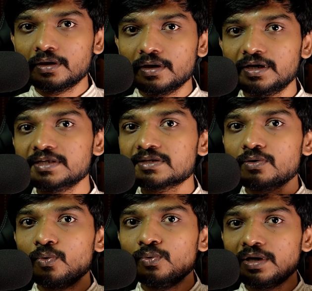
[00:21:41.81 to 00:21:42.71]
It is
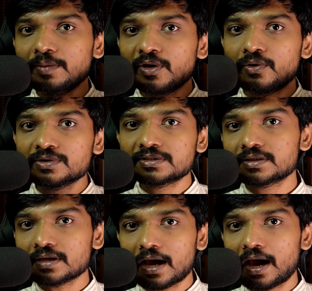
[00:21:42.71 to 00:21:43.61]
only
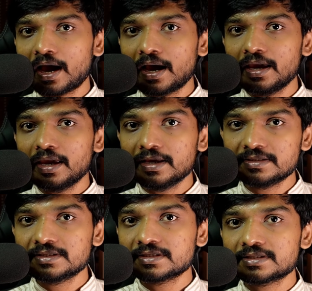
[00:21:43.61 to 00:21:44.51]
because I
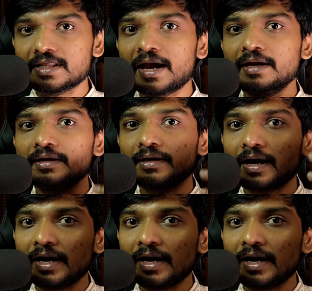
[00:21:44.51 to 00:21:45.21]
exist that